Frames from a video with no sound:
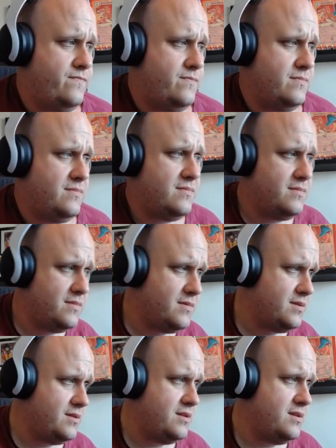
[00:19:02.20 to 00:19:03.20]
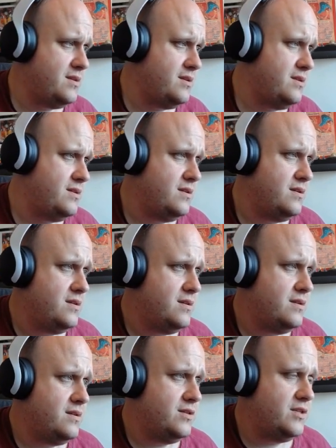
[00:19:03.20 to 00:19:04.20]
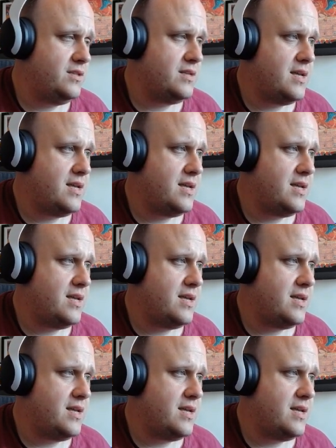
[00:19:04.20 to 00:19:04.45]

[no speech]